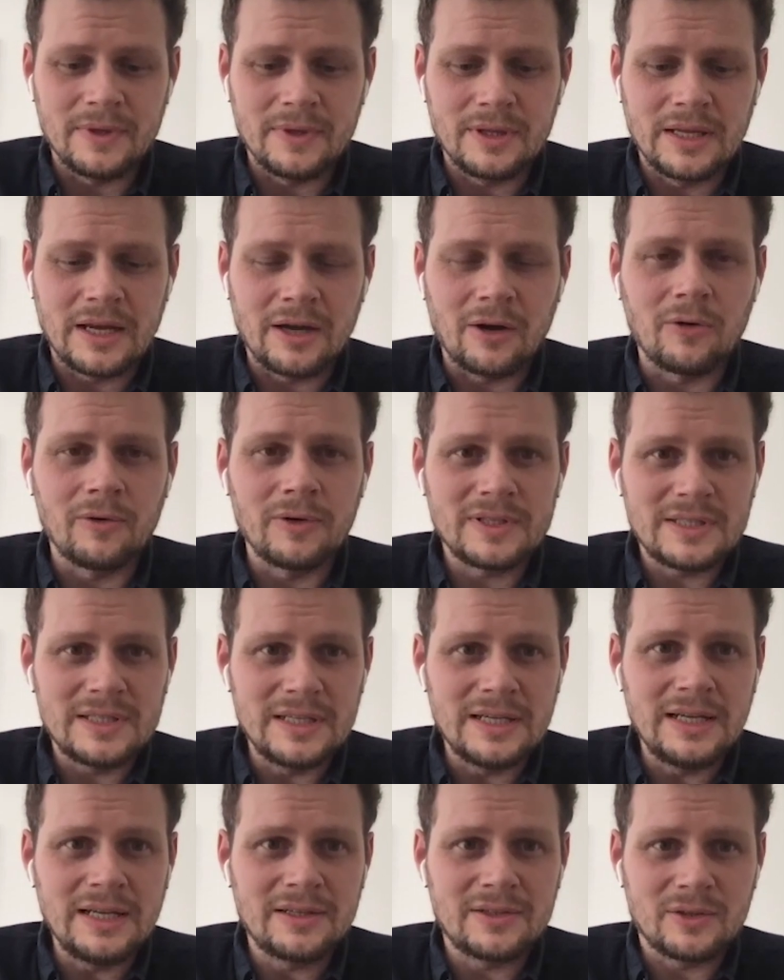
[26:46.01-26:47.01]
They always
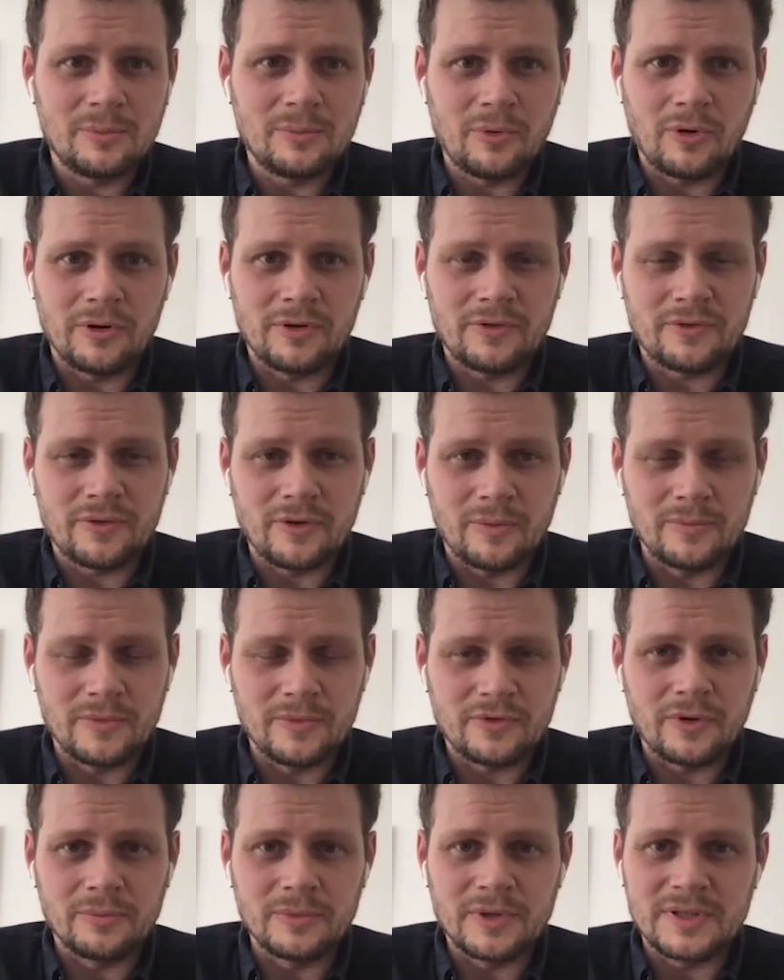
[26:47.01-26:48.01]
need support from
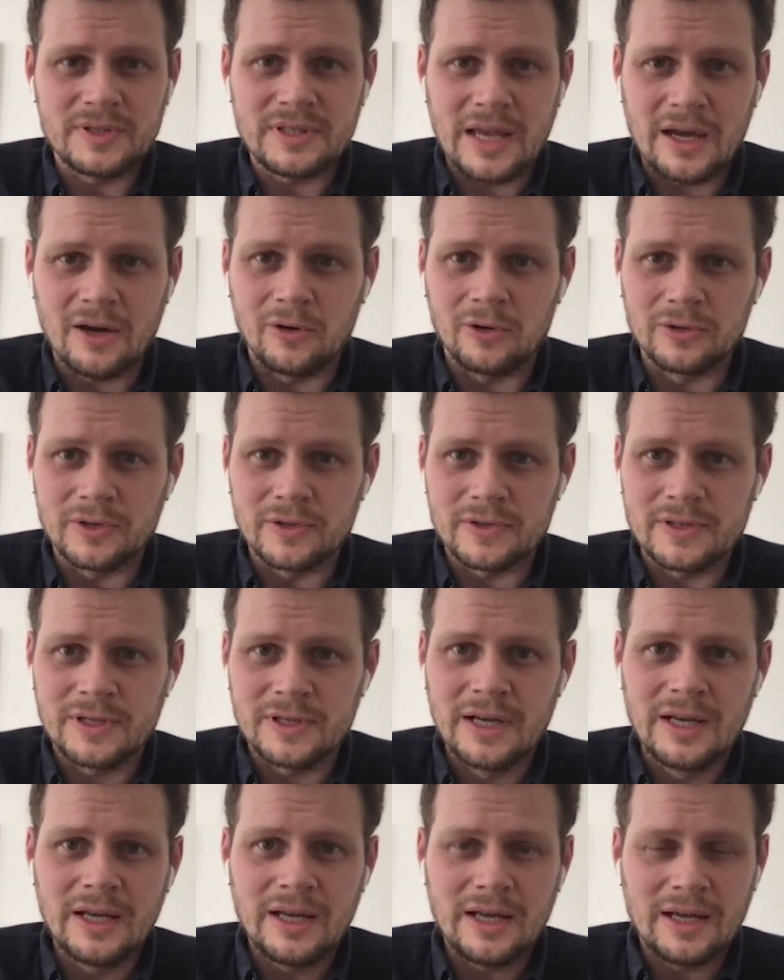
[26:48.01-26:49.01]
the stakeholders,
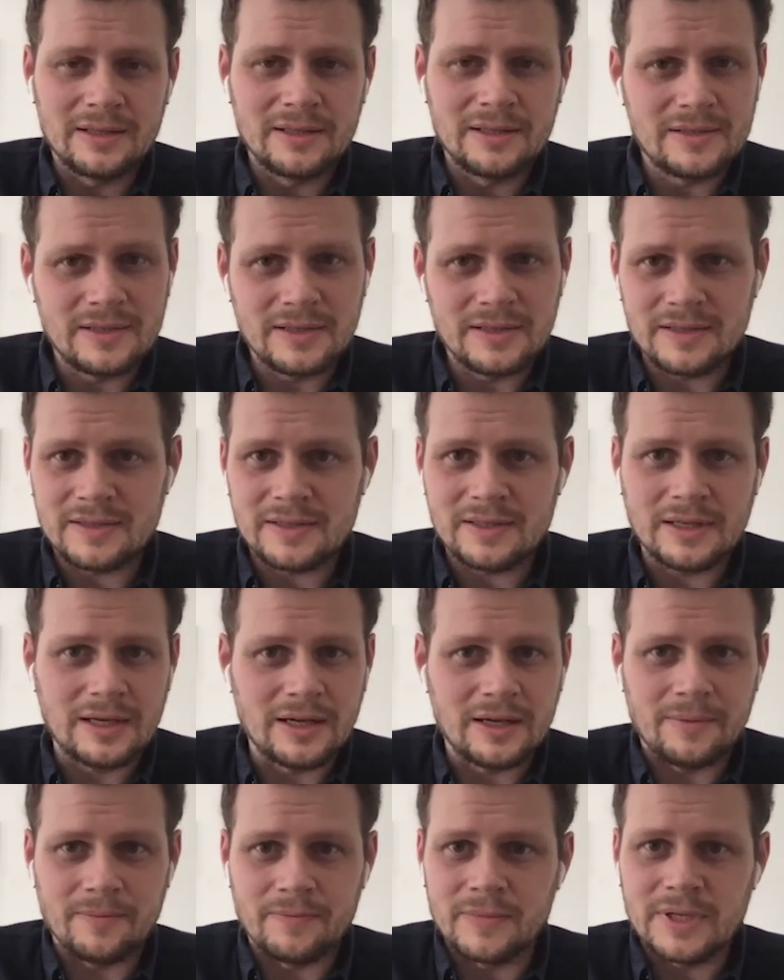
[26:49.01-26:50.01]
and this is
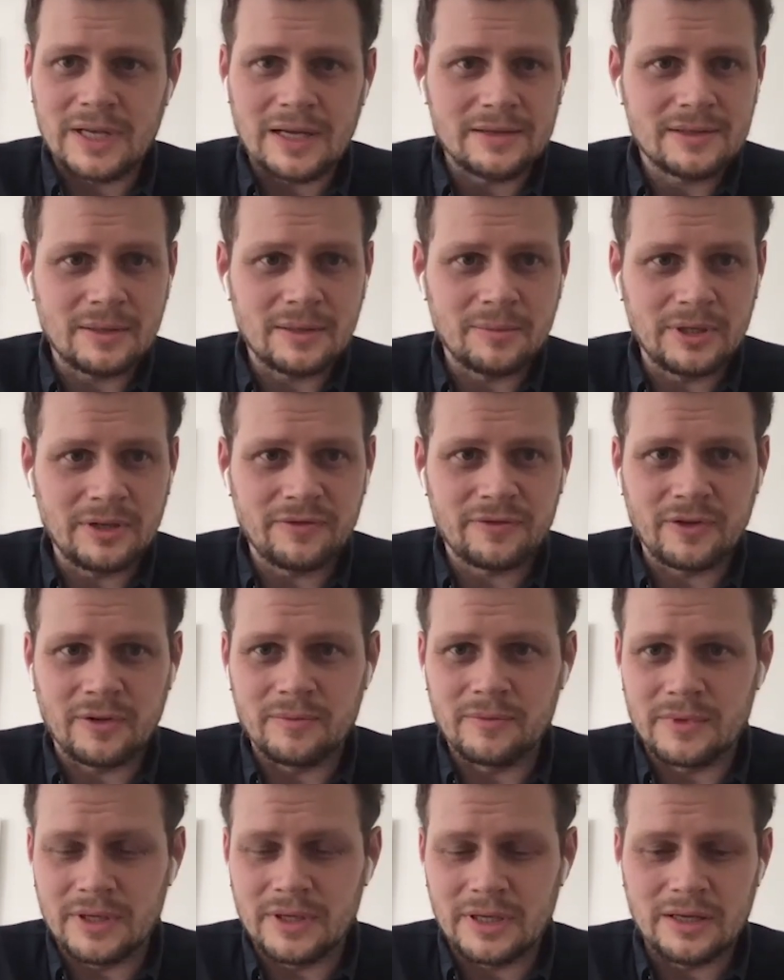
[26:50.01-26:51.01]
somebody
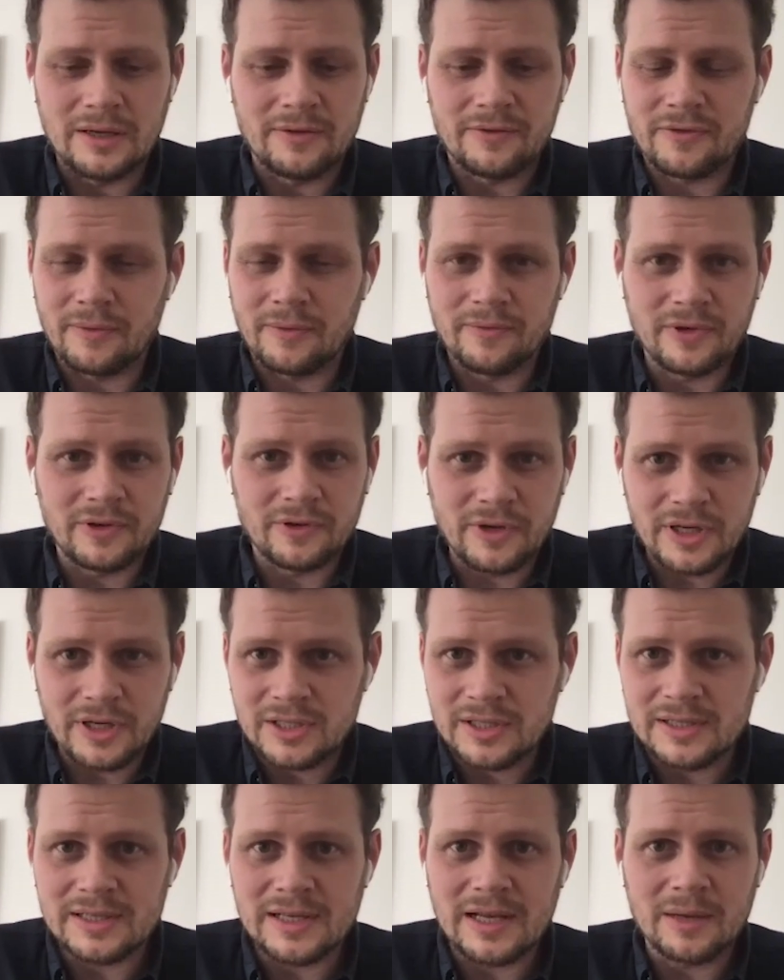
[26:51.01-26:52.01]
from
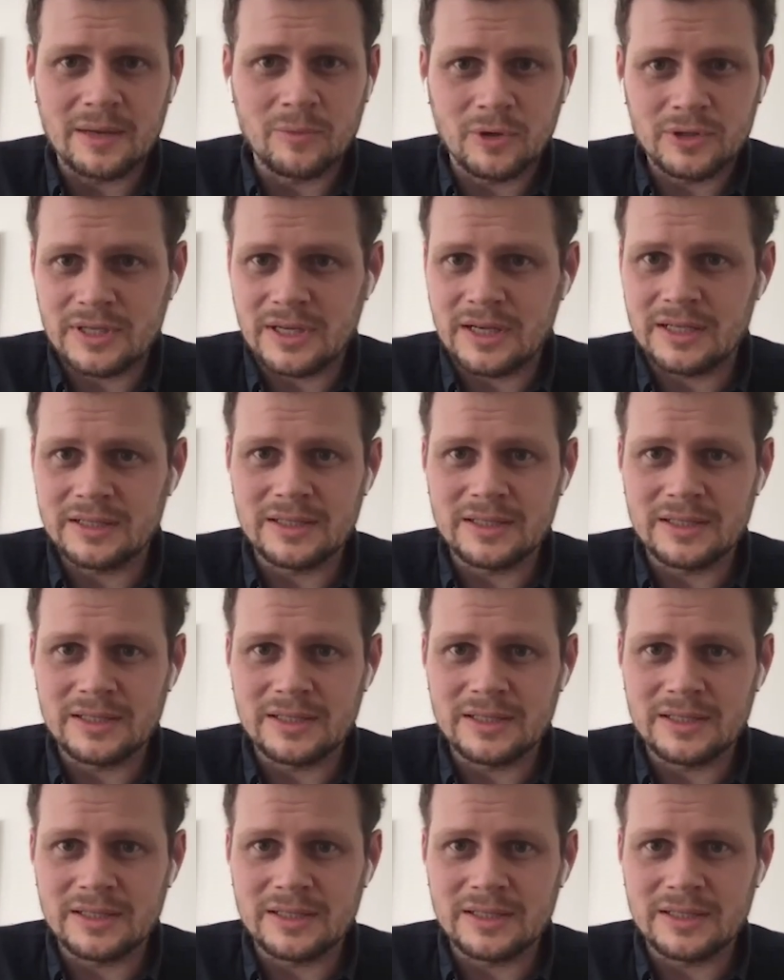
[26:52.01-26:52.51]
federations like Mota.